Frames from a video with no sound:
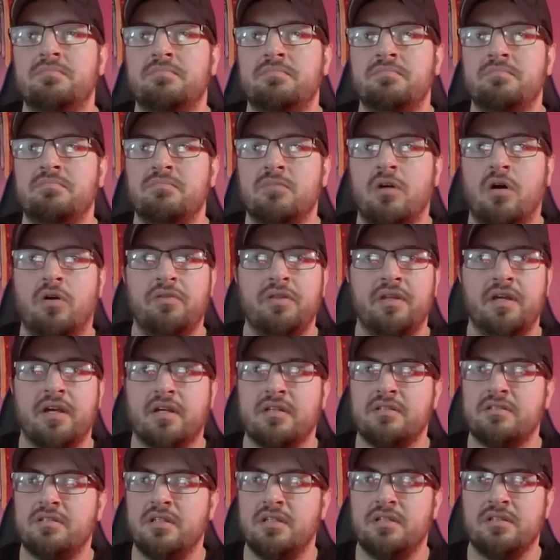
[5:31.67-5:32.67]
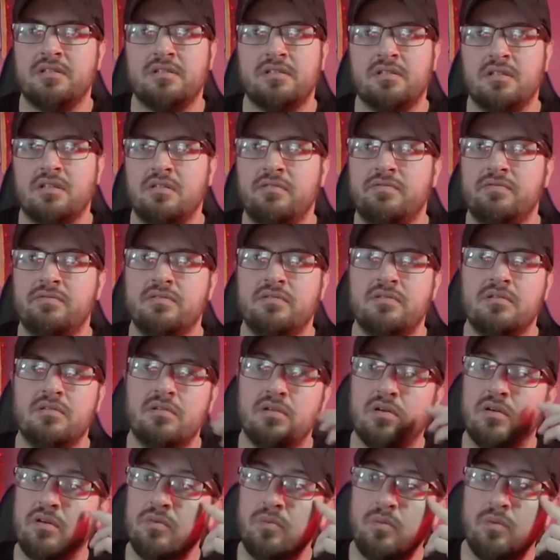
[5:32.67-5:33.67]
All the excess stuff, or
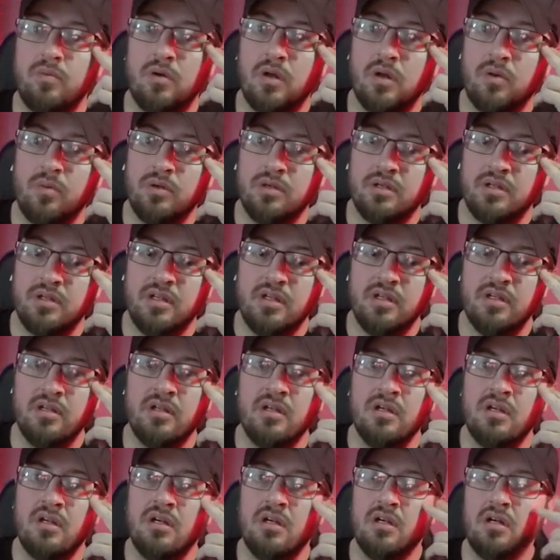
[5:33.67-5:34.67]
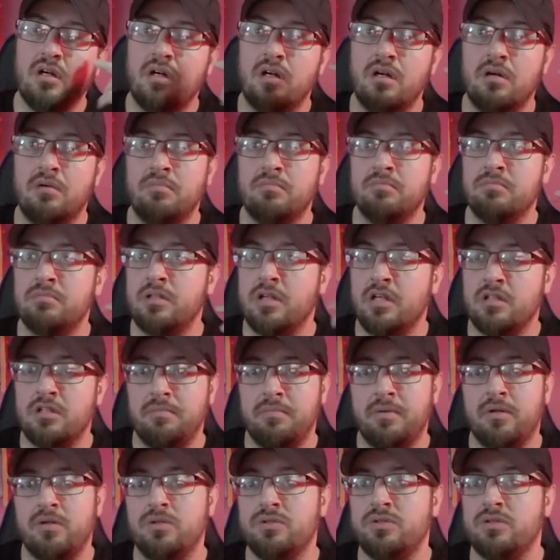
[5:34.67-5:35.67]
what I wouldn't need. Cut the
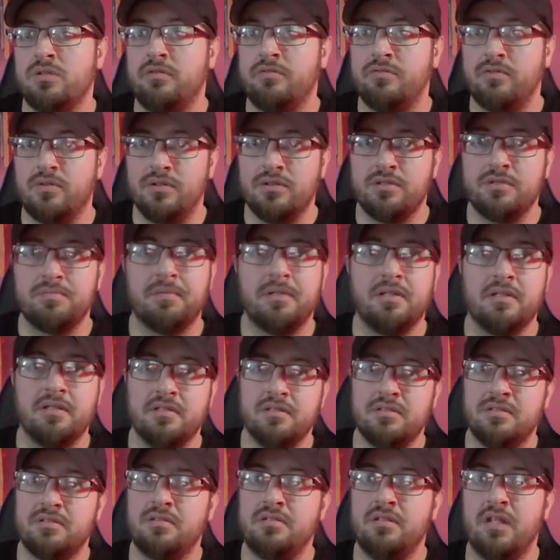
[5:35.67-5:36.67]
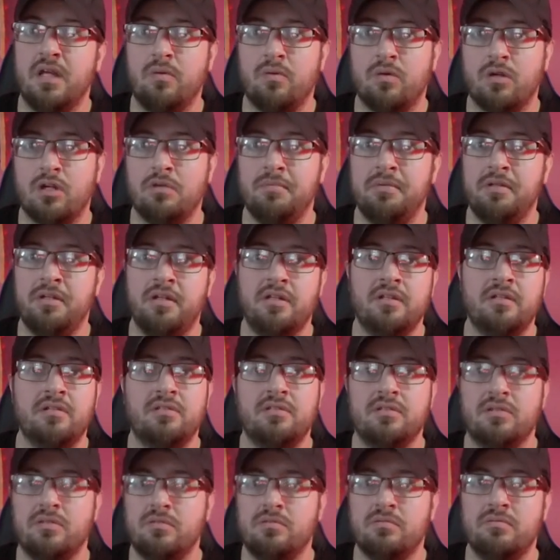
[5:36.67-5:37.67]
barrels off first because they weren't gonna be needed
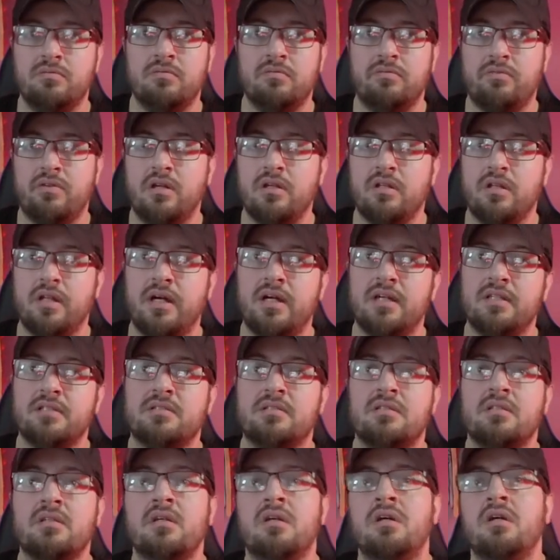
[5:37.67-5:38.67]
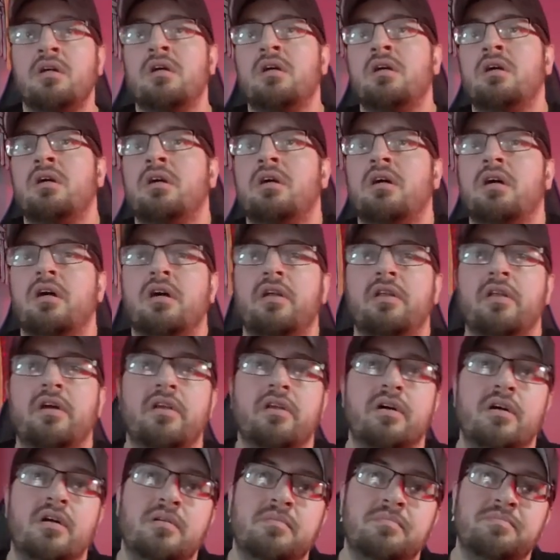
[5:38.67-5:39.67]
till very last. And then
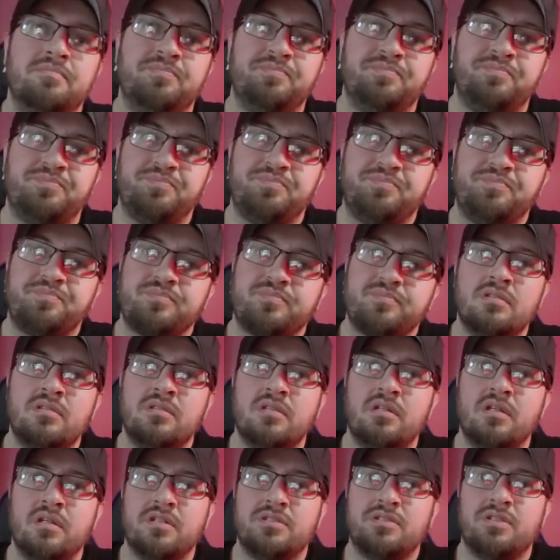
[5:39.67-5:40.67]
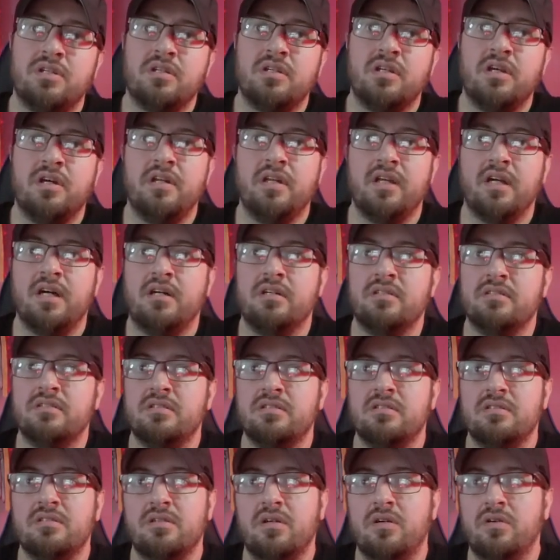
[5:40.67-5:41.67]
I started cutting out
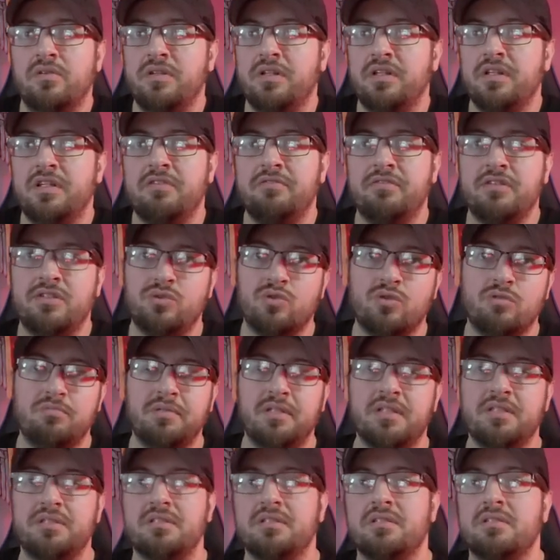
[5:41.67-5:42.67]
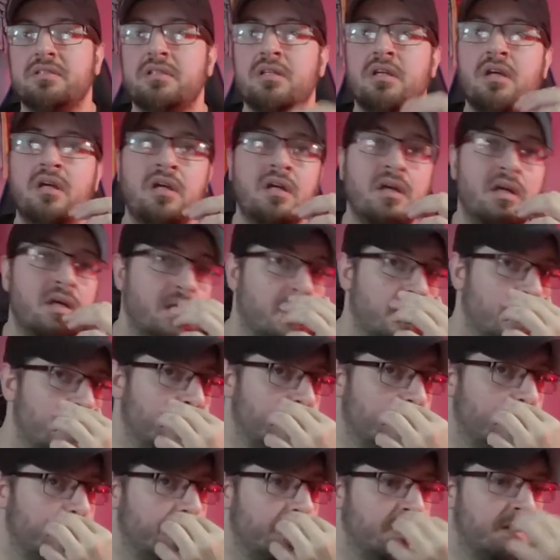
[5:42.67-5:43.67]
all the individual pieces.
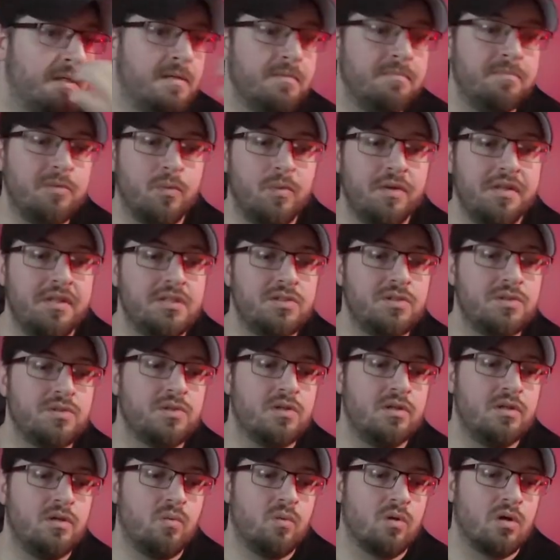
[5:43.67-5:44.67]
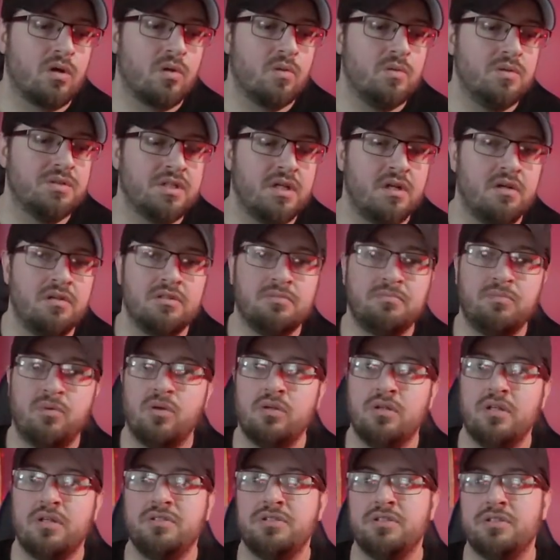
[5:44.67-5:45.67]
The way this was going to work was I was more or
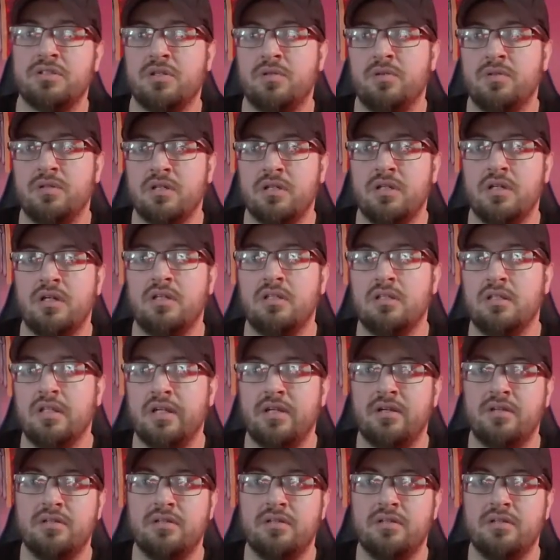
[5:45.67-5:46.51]
less just going to cut layers